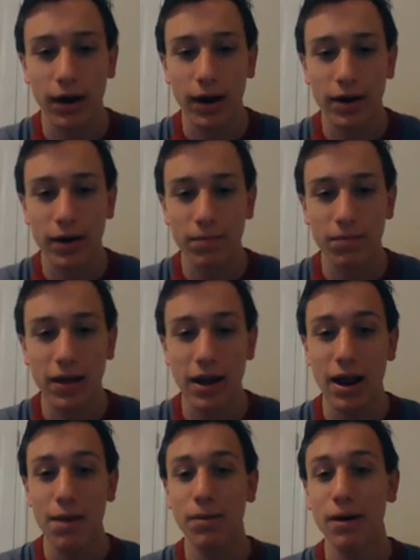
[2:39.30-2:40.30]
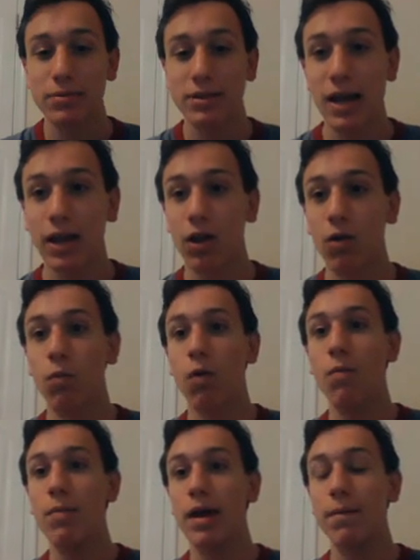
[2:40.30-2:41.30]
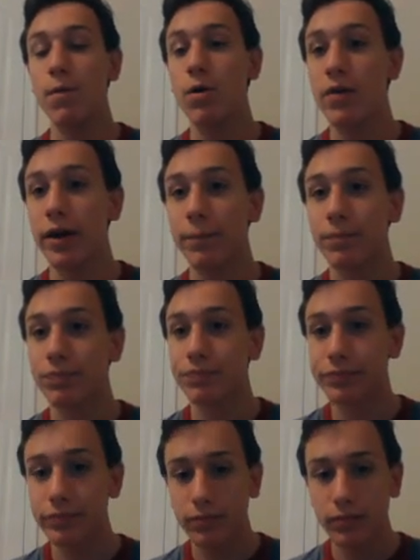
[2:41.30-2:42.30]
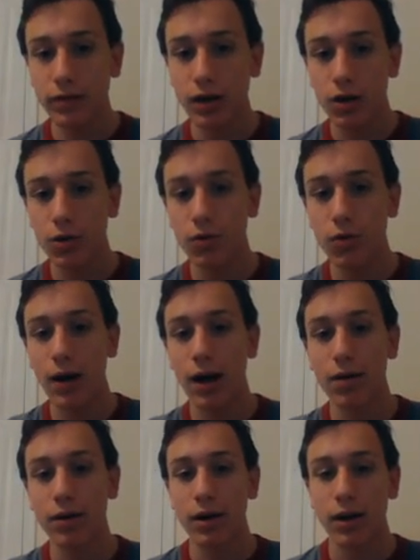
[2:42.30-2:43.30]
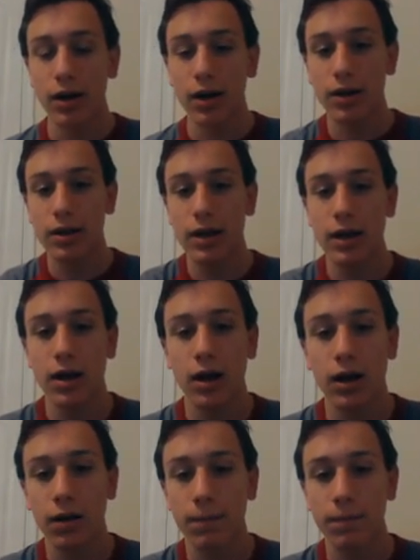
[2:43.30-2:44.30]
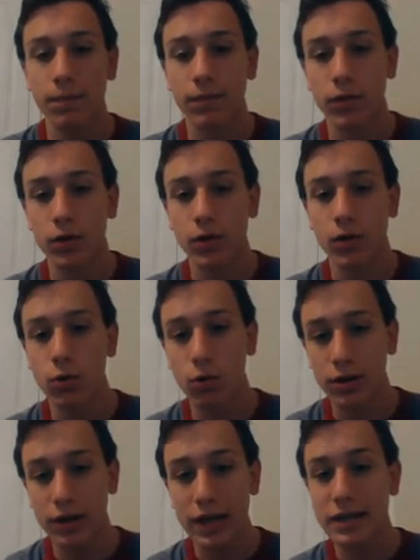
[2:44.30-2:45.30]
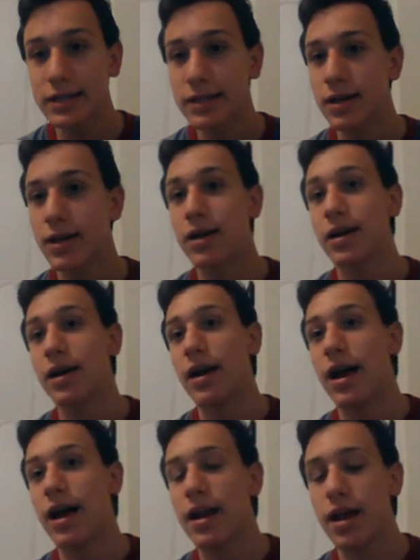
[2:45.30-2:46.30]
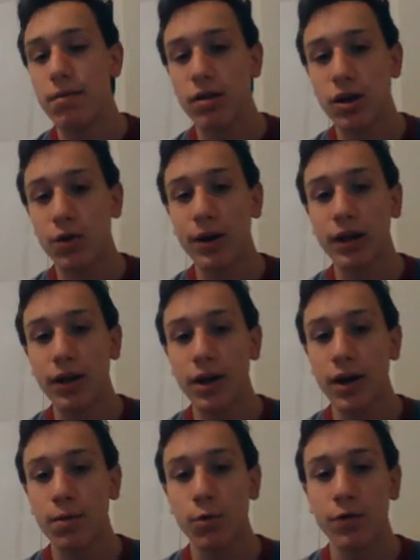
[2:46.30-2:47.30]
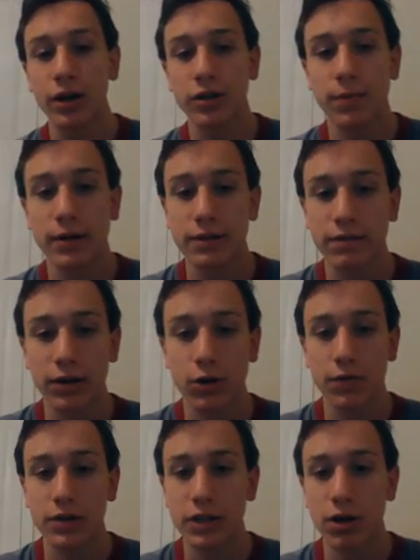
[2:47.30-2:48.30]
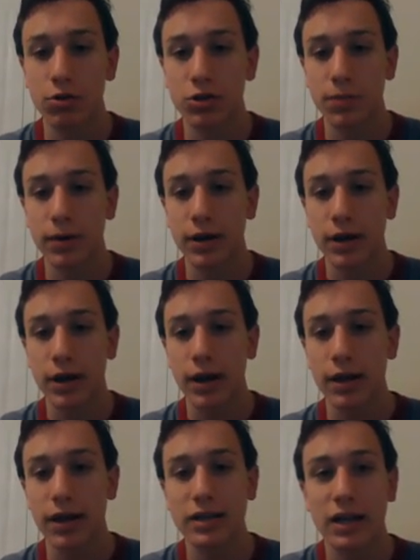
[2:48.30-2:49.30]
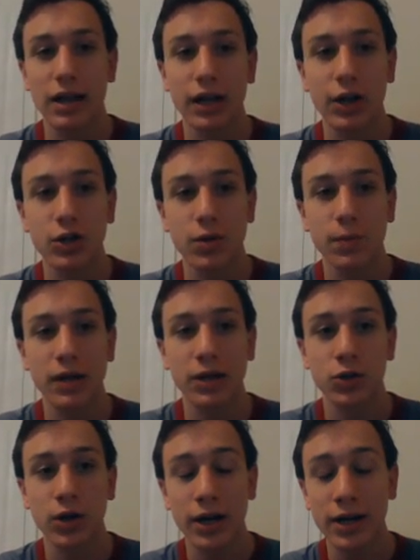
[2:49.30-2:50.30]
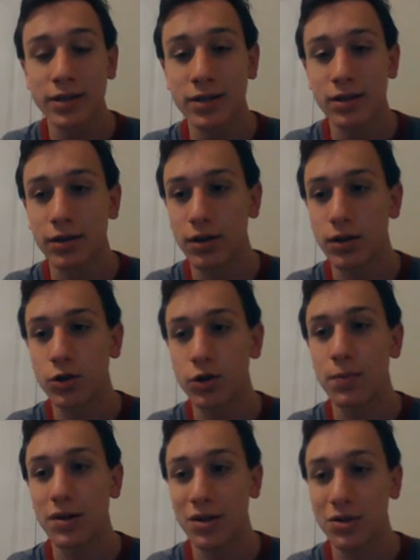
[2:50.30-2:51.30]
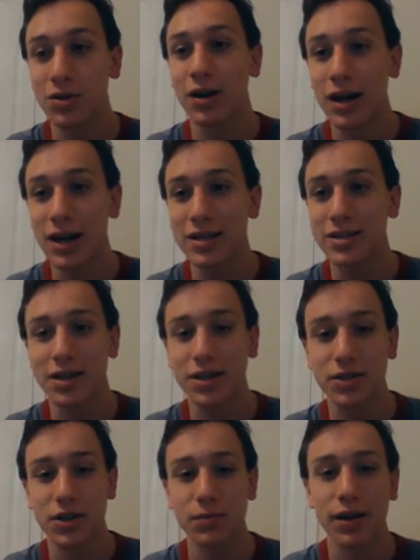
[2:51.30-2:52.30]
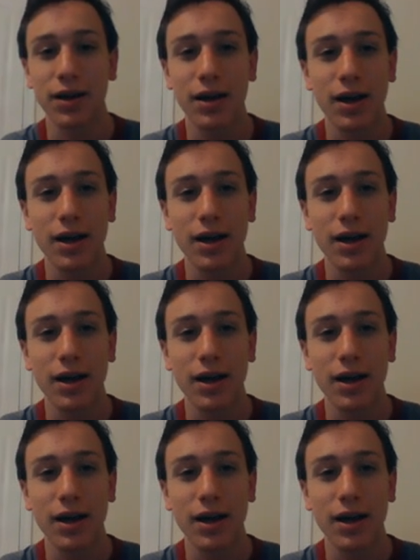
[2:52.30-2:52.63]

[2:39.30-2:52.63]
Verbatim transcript: All right, and that bomb cyclone will be moving throughout the northeast and then New England and then moving into parts of like Nova Scotia. But that's kind of like the geopotential heights, excuse me.